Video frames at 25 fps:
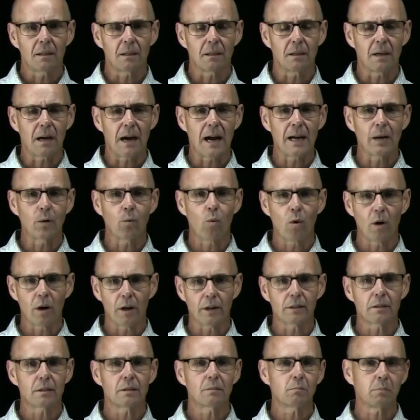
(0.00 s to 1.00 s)
I
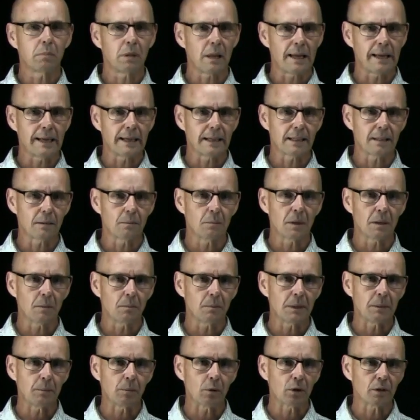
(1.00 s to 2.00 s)
want blank,
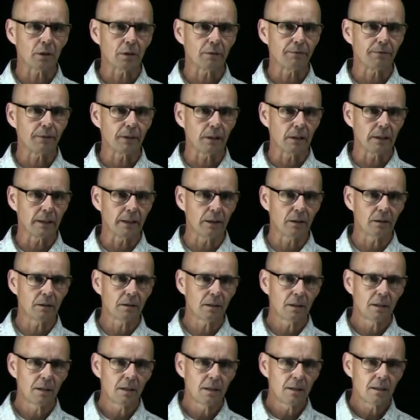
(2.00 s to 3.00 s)
and people could fill in
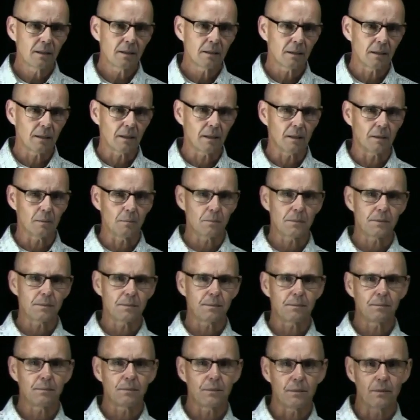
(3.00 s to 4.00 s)

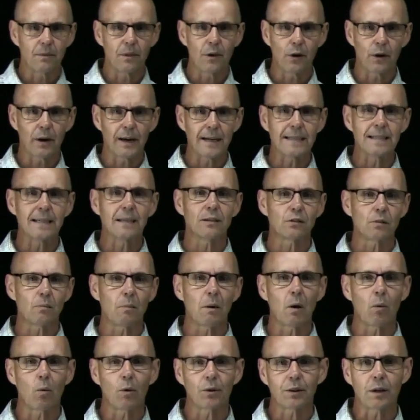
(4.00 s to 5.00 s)
their ideas
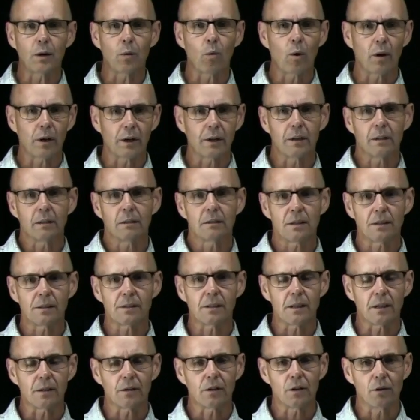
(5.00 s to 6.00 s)
about what they wanted to
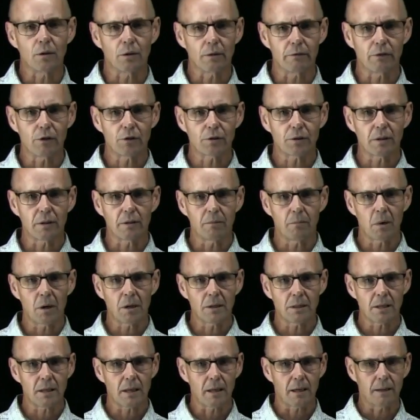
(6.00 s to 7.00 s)
see at the University of
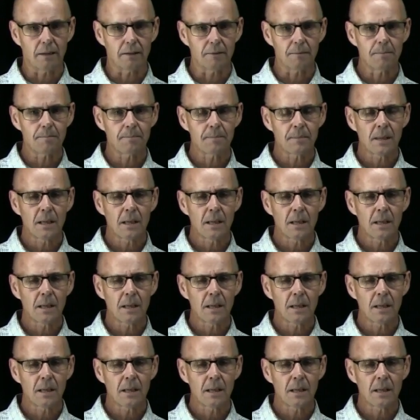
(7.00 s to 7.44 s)
Montana.